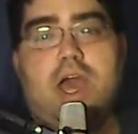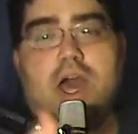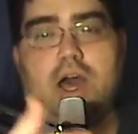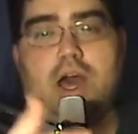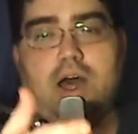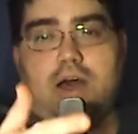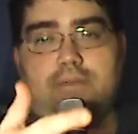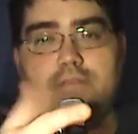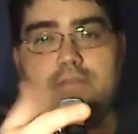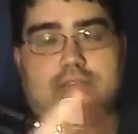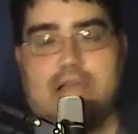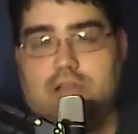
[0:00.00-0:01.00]
Uh,
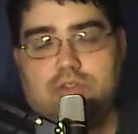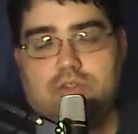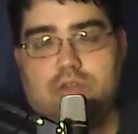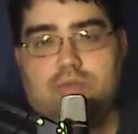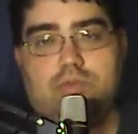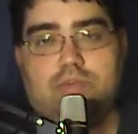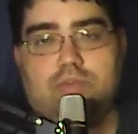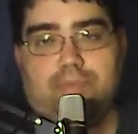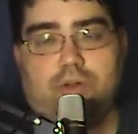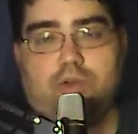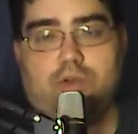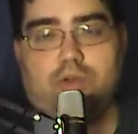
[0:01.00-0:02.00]
you download the
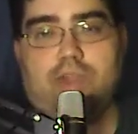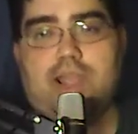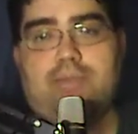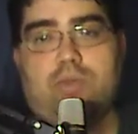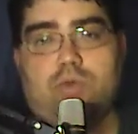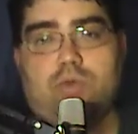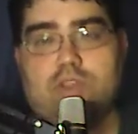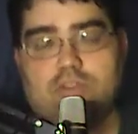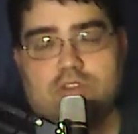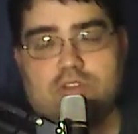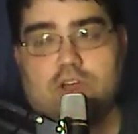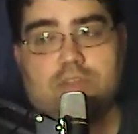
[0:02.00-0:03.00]
program, you
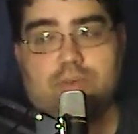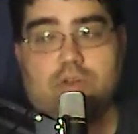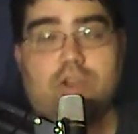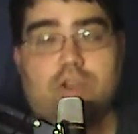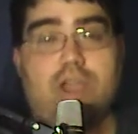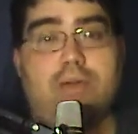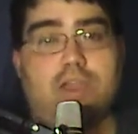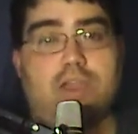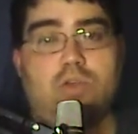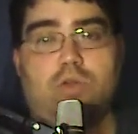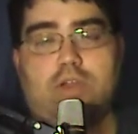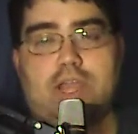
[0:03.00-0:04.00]
install the program, and
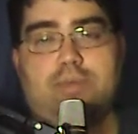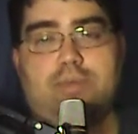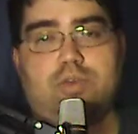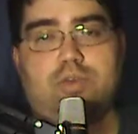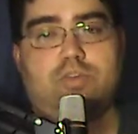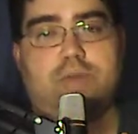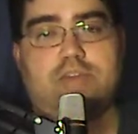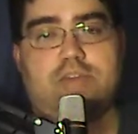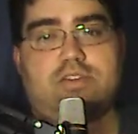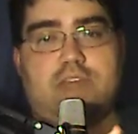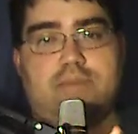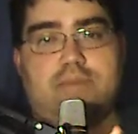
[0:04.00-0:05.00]
you are able to
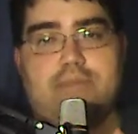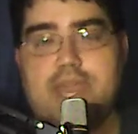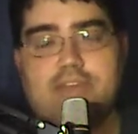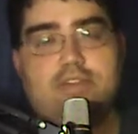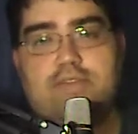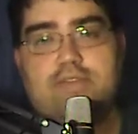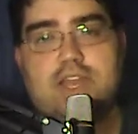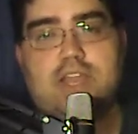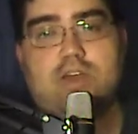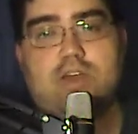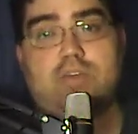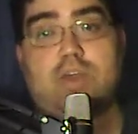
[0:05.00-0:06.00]
basically make your
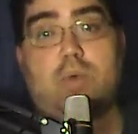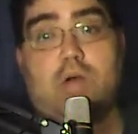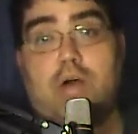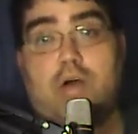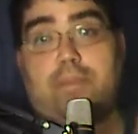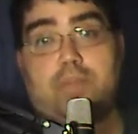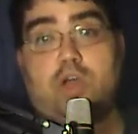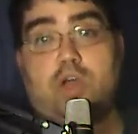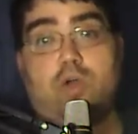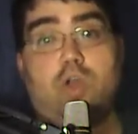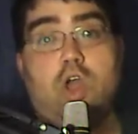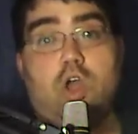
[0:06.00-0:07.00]
videos that will
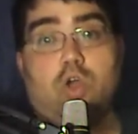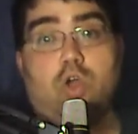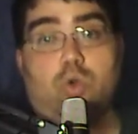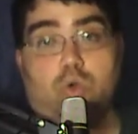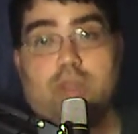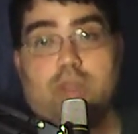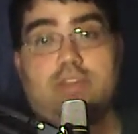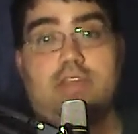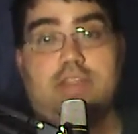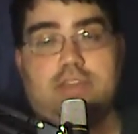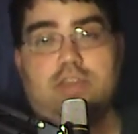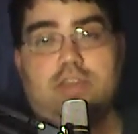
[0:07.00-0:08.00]
upload
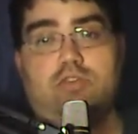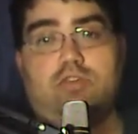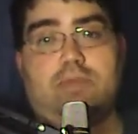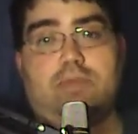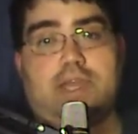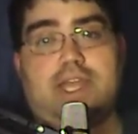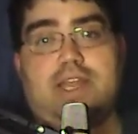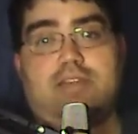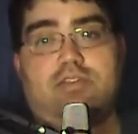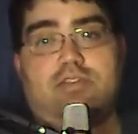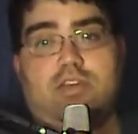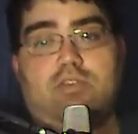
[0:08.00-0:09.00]
quickly to YouTube. Like it
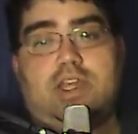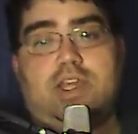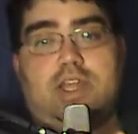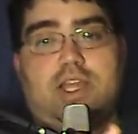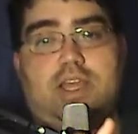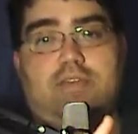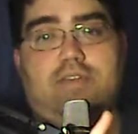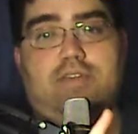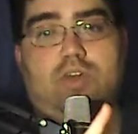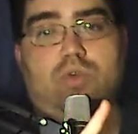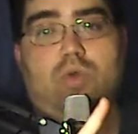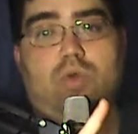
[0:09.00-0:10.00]
is literally going to give
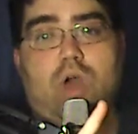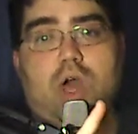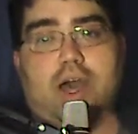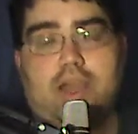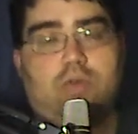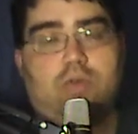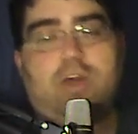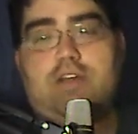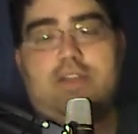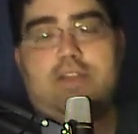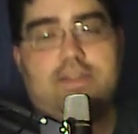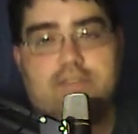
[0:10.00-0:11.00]
you high
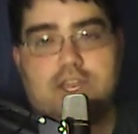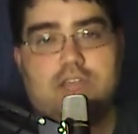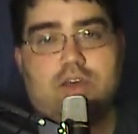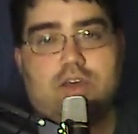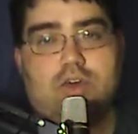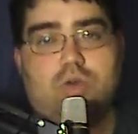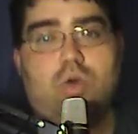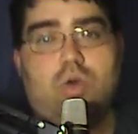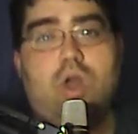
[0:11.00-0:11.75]
quality video